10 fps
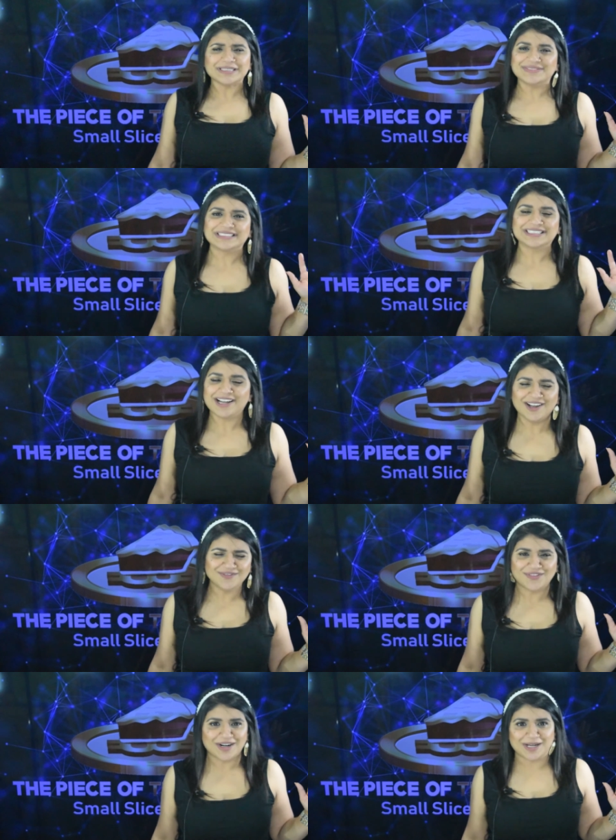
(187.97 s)
even
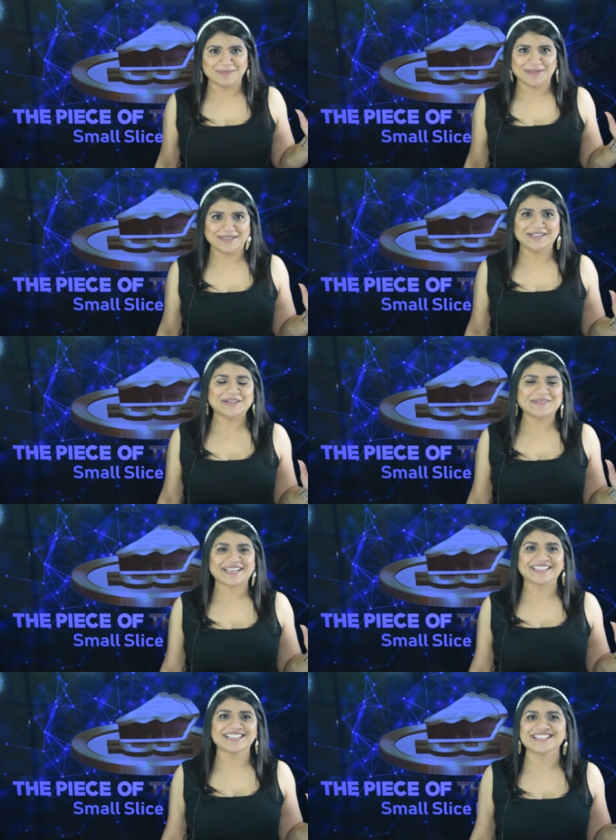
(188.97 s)
come from? Oh
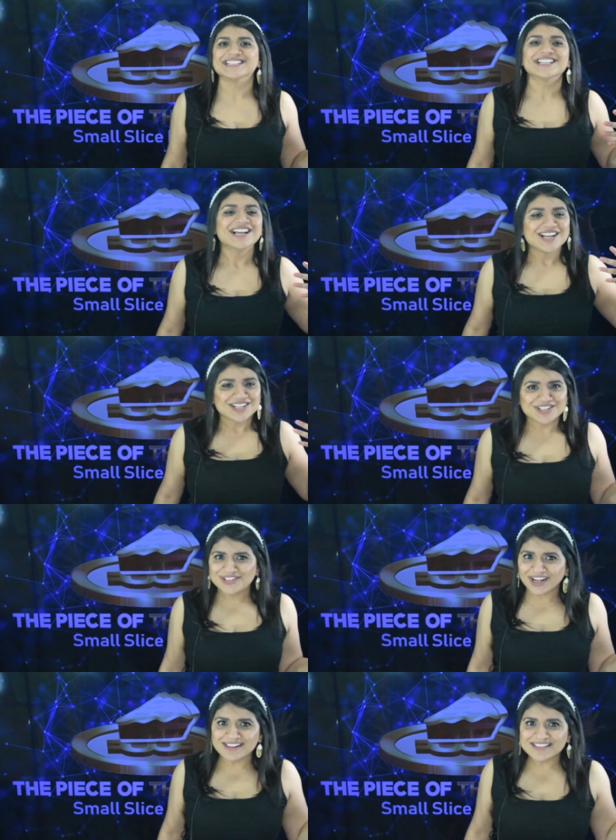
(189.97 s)
my goodness.
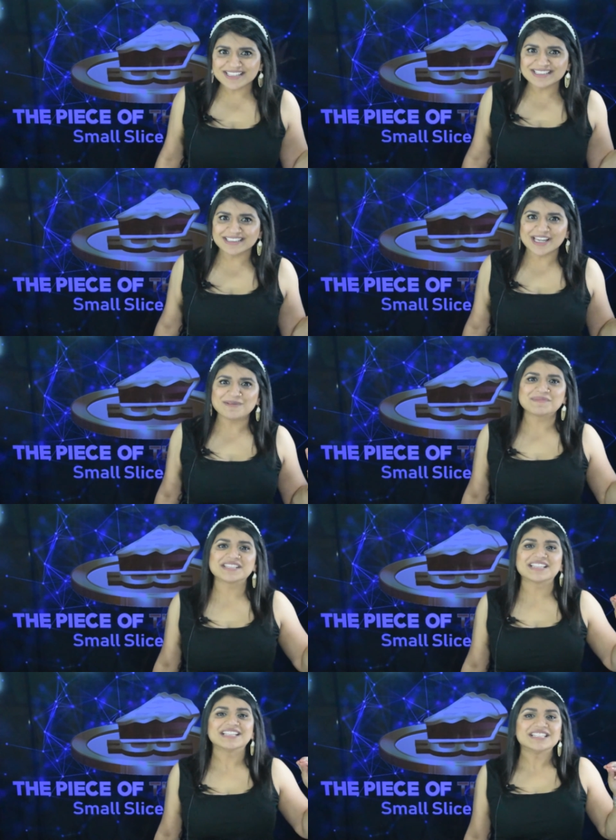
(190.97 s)
Johnson claims
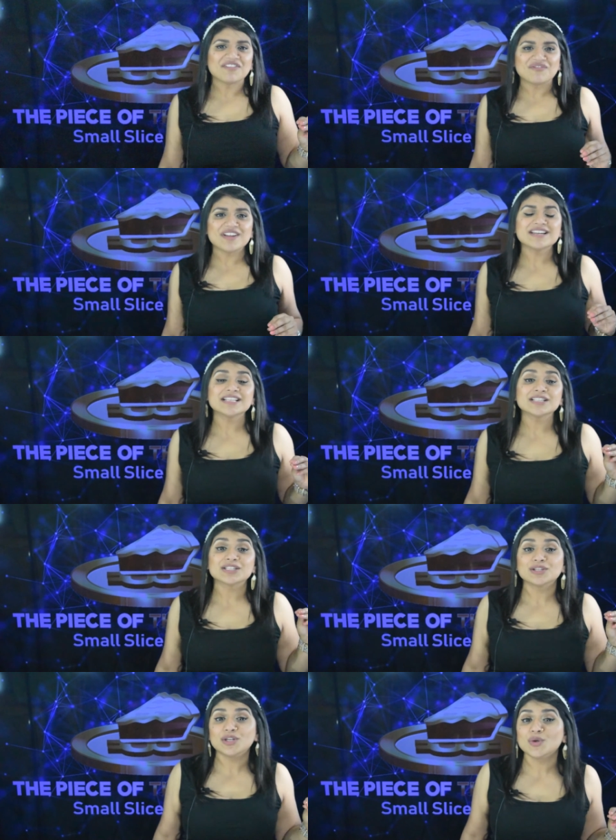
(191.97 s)
the
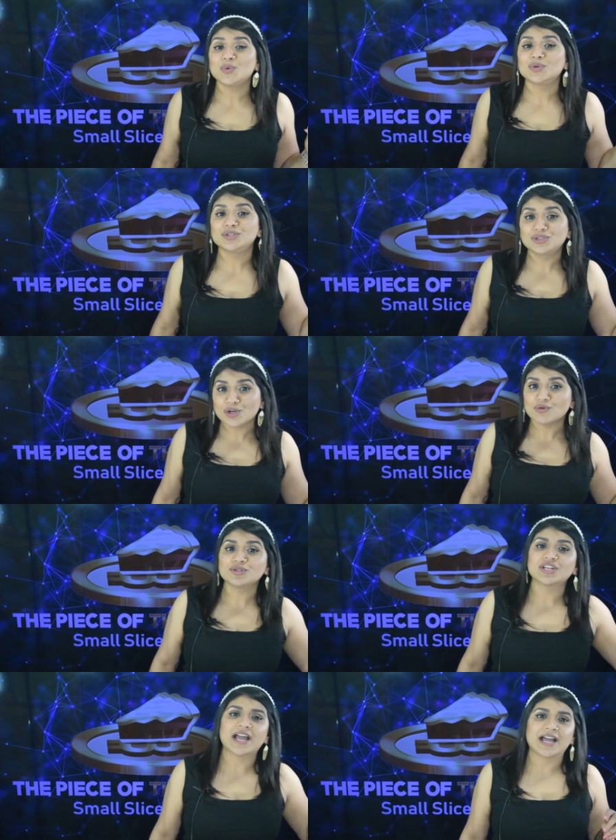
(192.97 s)
defendants knew
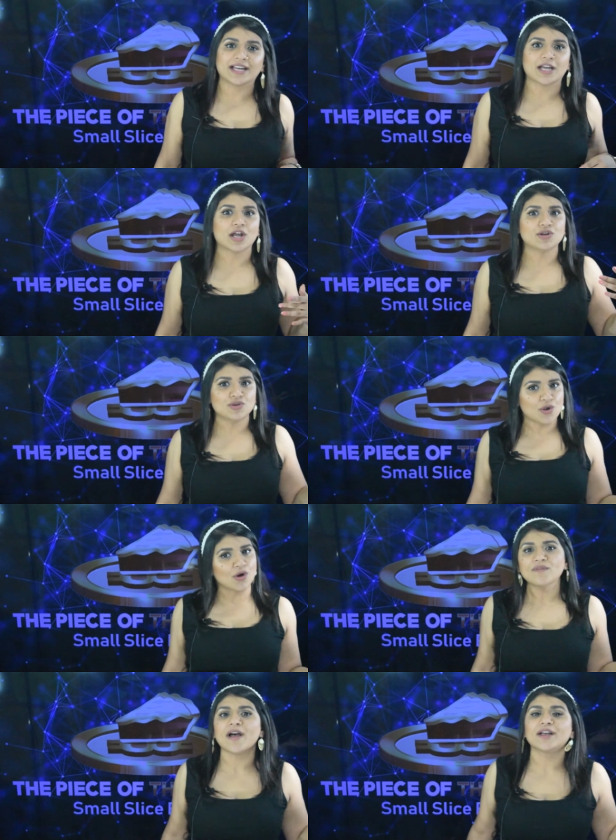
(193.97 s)
Doge had
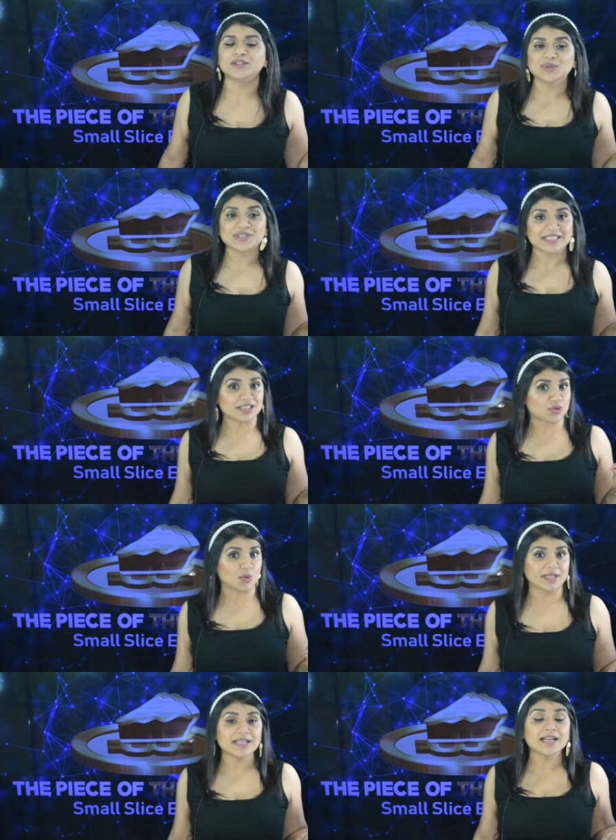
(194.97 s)
no value since
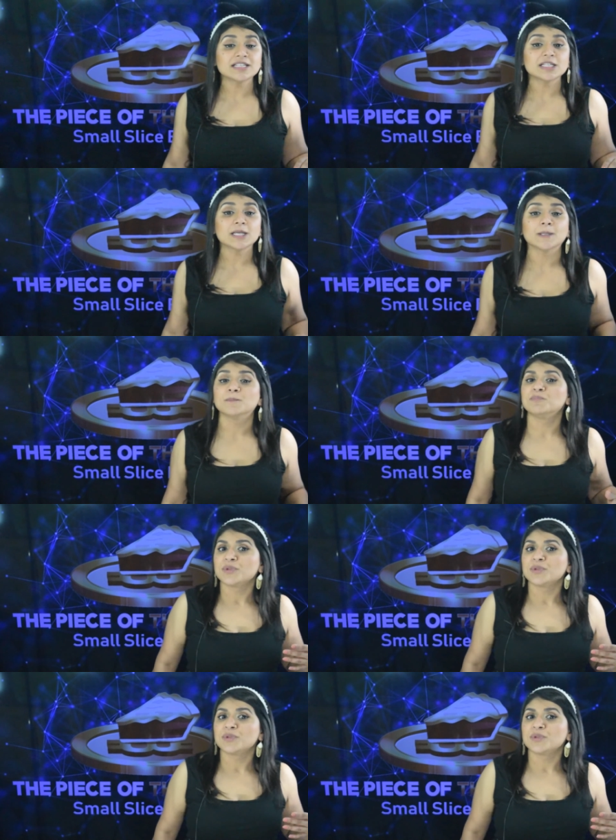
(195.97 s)
2019